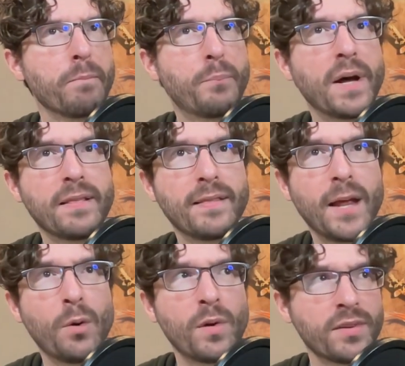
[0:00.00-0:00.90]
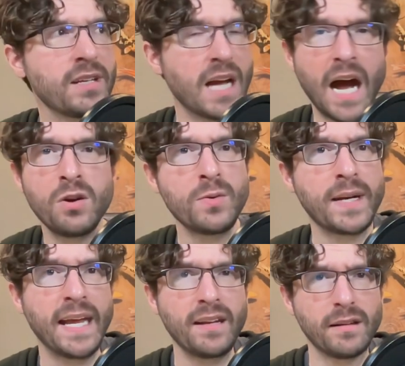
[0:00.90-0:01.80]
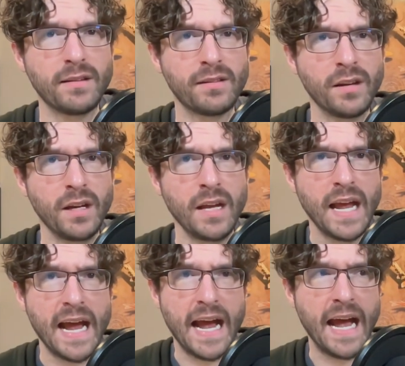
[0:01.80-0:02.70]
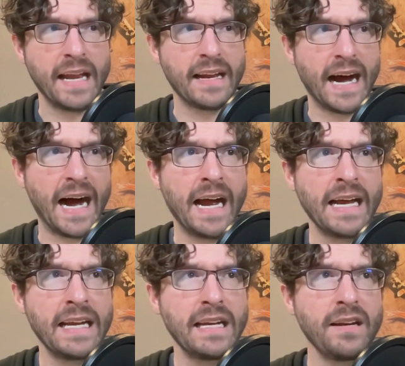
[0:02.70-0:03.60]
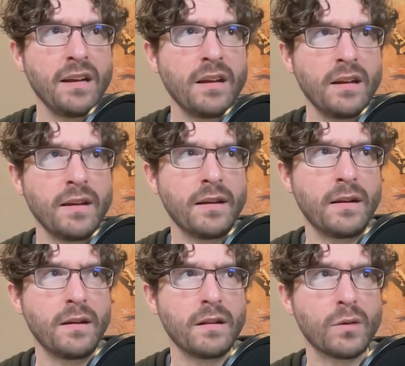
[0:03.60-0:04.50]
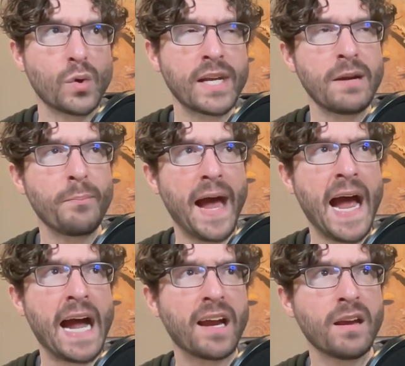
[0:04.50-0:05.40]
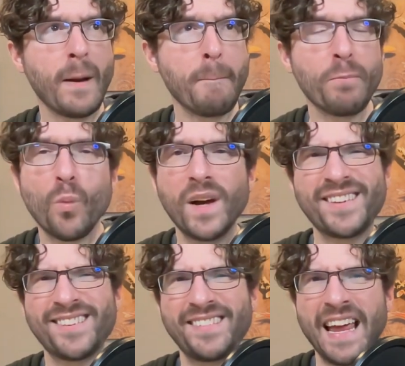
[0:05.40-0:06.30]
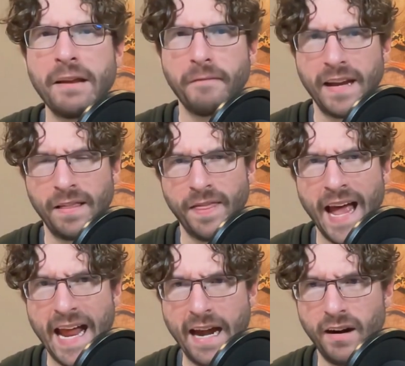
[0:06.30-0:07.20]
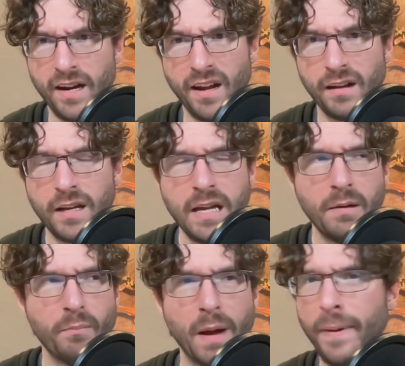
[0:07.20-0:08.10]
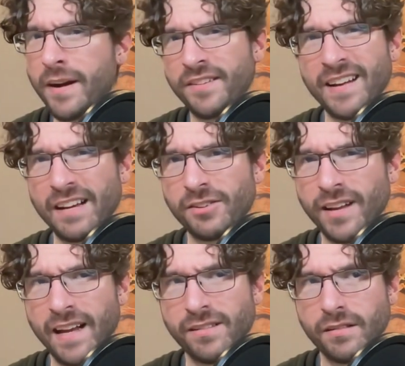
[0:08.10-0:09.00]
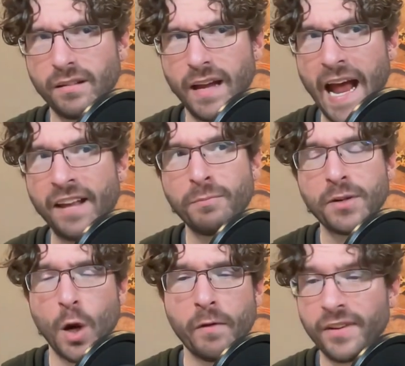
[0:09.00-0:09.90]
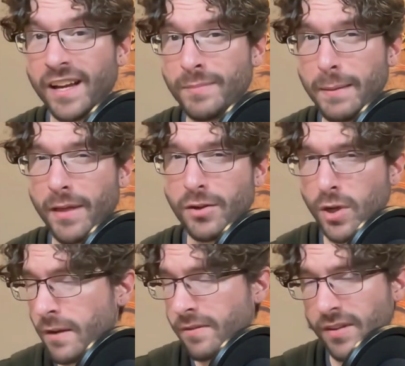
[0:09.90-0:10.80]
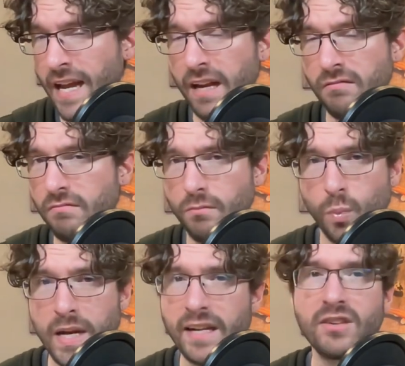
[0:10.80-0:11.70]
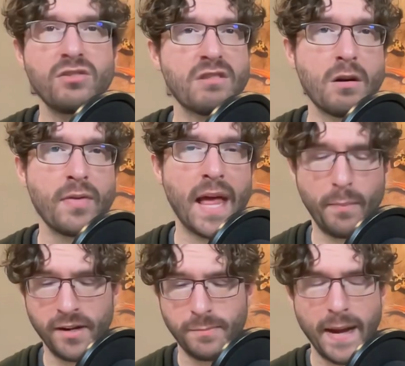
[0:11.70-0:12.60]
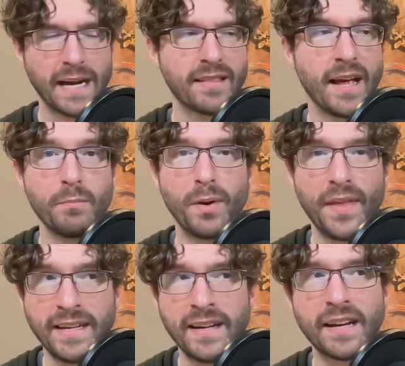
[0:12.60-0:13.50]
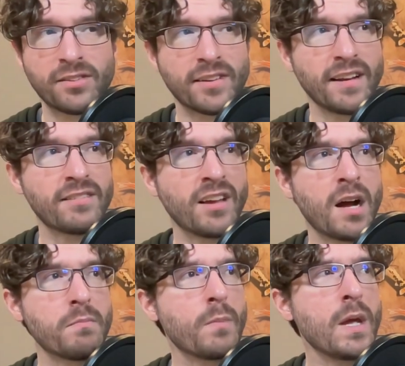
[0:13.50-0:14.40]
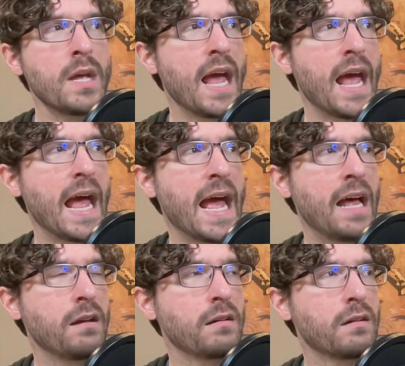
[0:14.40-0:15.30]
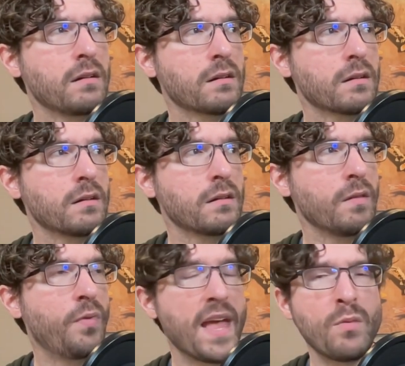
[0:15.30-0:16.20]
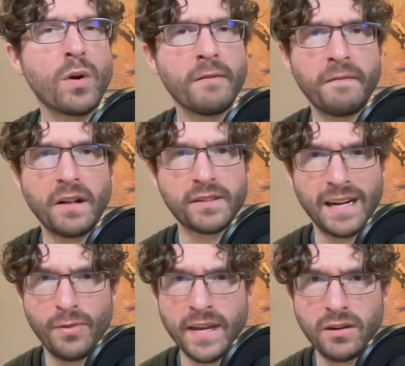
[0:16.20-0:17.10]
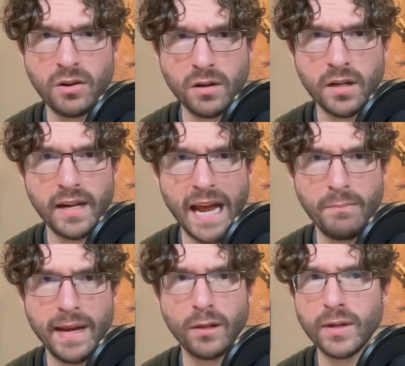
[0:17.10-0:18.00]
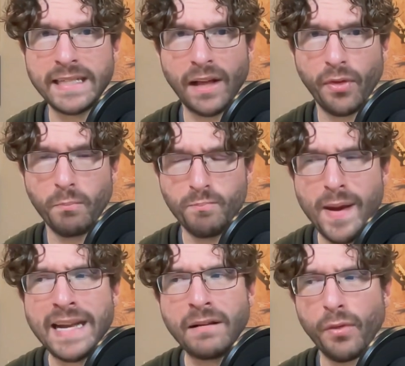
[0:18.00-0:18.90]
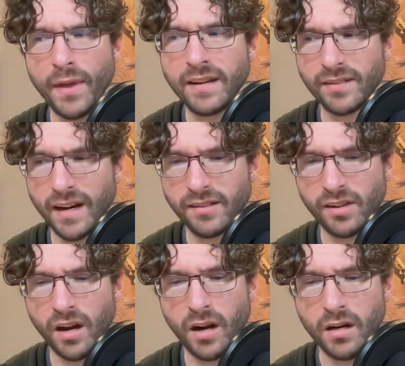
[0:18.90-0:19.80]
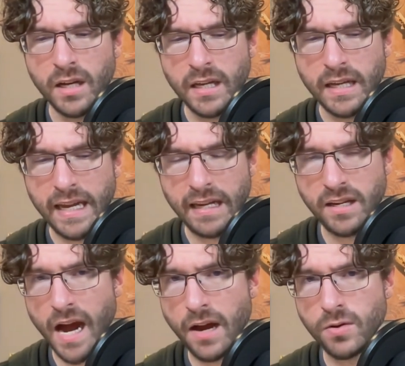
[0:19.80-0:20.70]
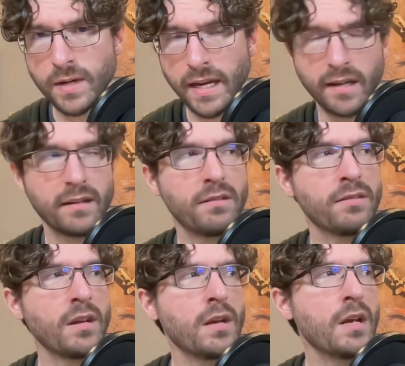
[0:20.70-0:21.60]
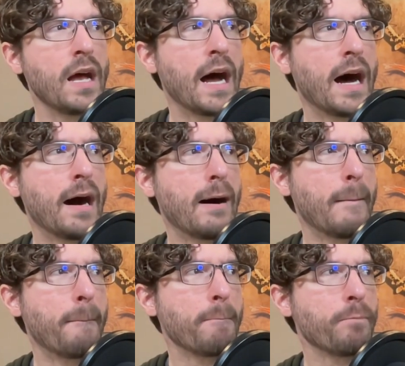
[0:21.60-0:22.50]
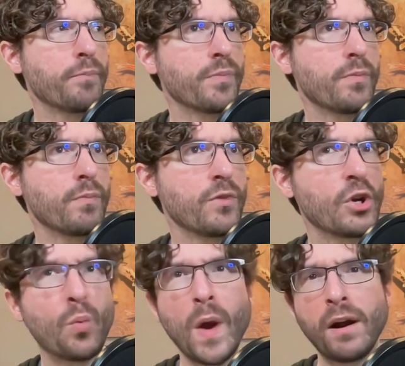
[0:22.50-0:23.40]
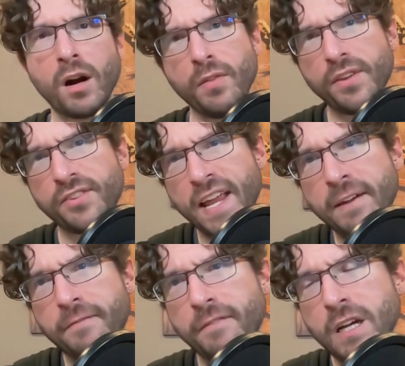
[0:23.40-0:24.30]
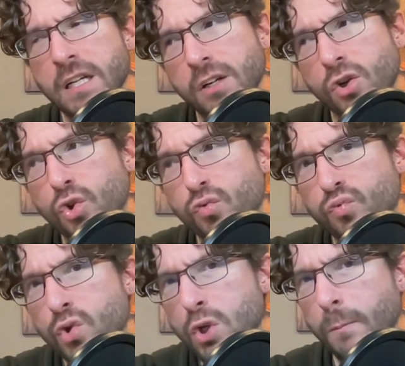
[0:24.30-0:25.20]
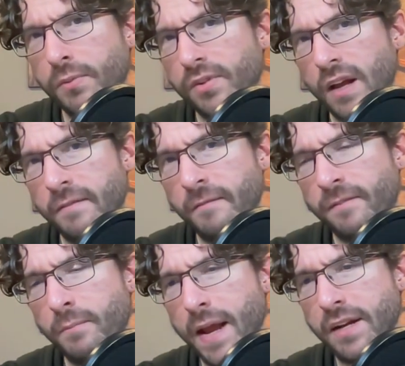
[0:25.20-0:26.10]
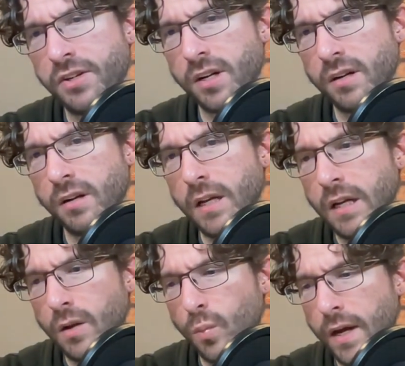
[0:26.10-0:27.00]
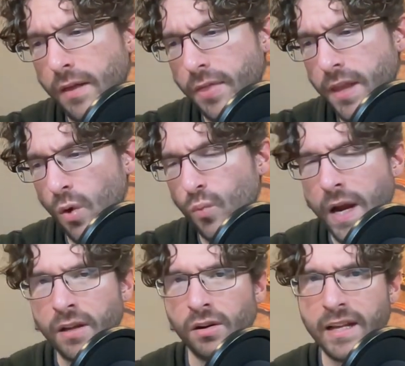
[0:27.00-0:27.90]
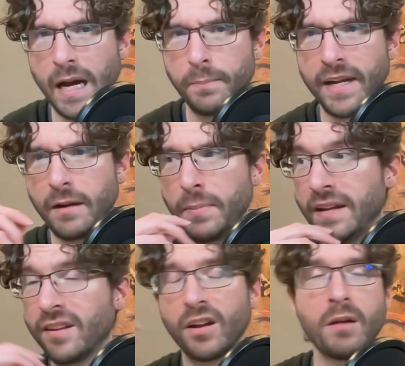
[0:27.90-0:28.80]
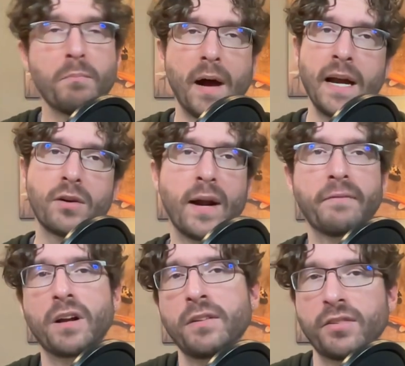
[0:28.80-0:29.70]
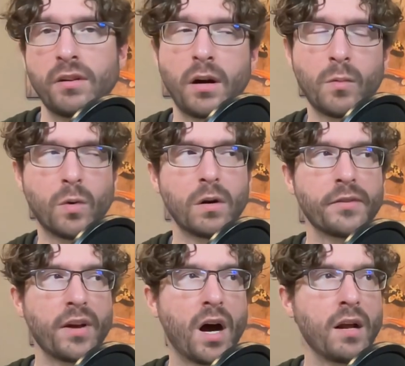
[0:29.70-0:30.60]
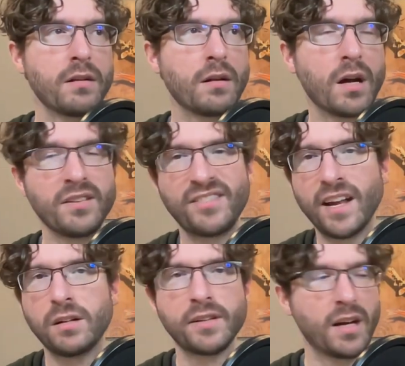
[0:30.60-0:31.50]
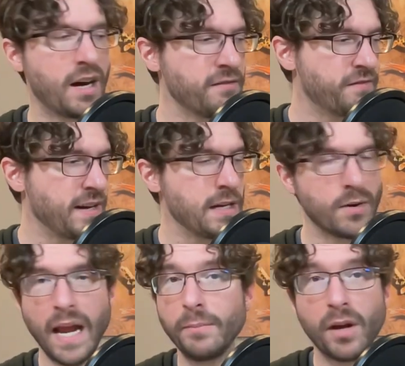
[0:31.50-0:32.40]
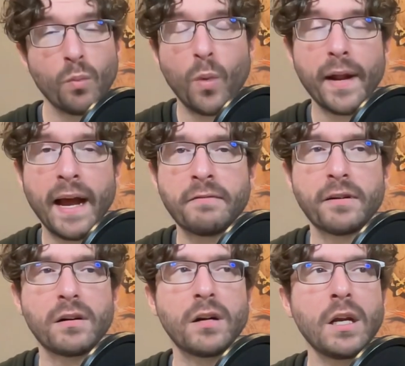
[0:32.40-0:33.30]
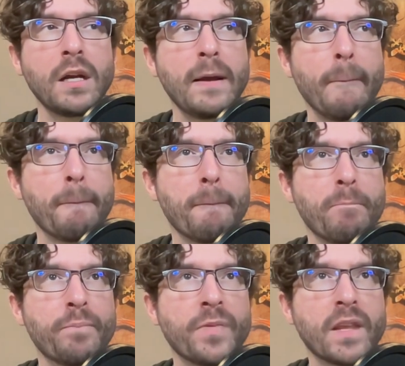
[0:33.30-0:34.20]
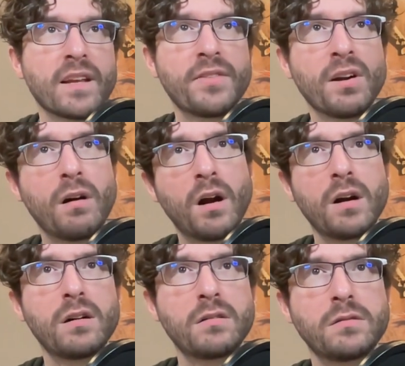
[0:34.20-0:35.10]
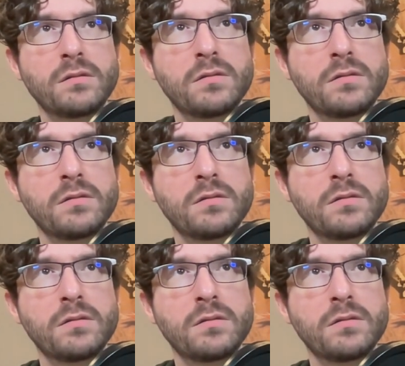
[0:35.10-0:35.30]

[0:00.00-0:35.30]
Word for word: But there was a Yahoo Kids, and I, looking back, was safe in that area. My parents didn't exercise as much oversight as maybe they should have, because again, we didn't know that much back then, but they did exercise some, and they would have felt, I think, good at me looking at many of the things that I saw in Yahoo Kids. So where are the safe groups of information with, you know, regularly updated pieces on Minecraft, on Star Wars, on Zelda, on video games, on whatever? Because there are